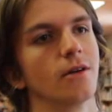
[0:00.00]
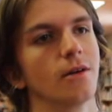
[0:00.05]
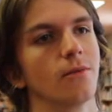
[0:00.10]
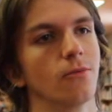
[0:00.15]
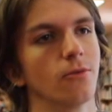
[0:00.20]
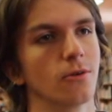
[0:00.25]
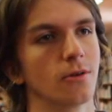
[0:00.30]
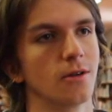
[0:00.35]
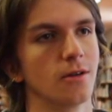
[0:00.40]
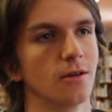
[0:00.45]

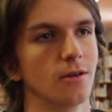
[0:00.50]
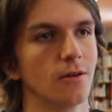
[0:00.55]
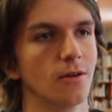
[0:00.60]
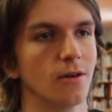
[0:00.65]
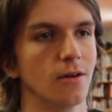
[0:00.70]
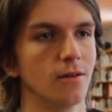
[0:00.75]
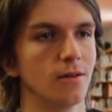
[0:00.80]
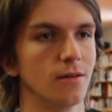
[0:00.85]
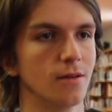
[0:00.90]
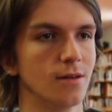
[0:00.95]
I'm working
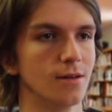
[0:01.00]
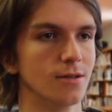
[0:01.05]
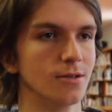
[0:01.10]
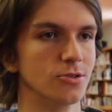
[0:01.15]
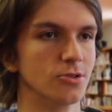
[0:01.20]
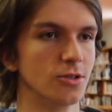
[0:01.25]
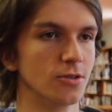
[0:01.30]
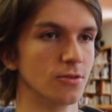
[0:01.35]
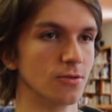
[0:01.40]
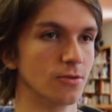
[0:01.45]
on
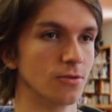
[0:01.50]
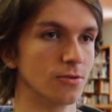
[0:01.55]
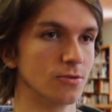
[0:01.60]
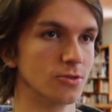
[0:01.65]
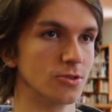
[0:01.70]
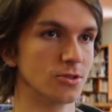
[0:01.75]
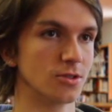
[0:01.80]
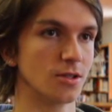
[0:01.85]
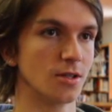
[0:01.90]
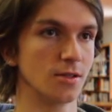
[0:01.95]
the
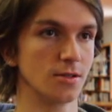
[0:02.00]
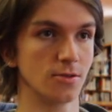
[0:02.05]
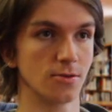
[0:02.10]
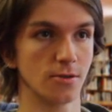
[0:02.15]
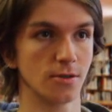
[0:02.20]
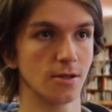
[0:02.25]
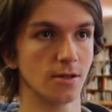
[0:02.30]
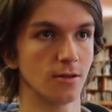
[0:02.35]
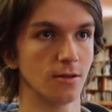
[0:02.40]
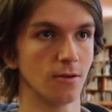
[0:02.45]
general just
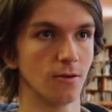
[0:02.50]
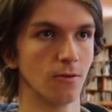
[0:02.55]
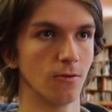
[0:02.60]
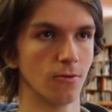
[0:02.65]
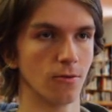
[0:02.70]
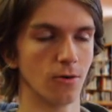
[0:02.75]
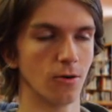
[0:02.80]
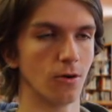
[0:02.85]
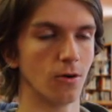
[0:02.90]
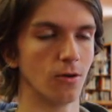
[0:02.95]
history
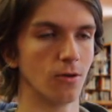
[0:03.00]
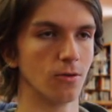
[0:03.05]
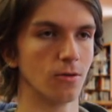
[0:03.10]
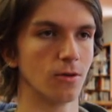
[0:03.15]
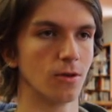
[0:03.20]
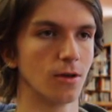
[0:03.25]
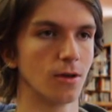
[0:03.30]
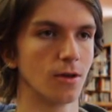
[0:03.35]
overall